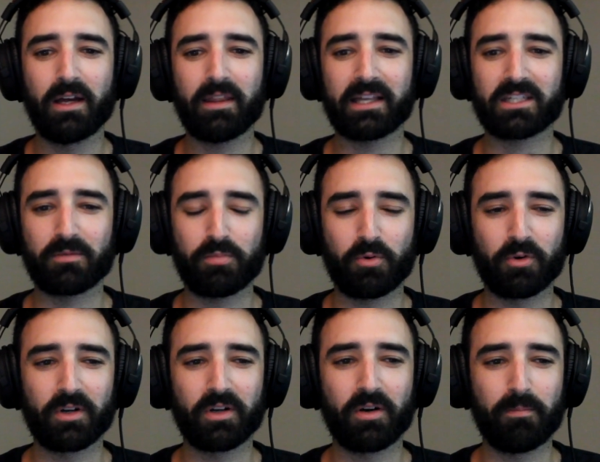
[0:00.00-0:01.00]
that
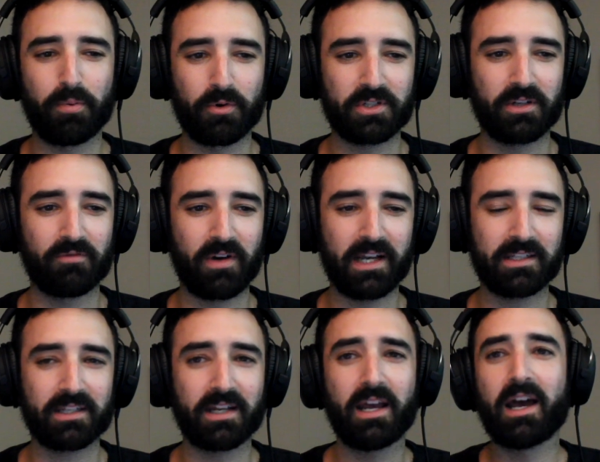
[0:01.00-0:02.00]
support abortion
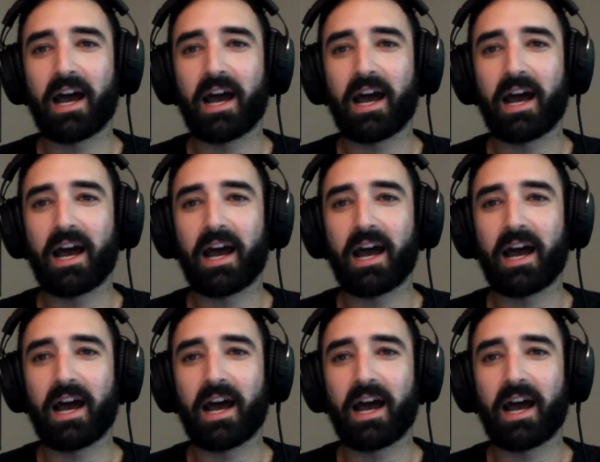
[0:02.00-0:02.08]
rights.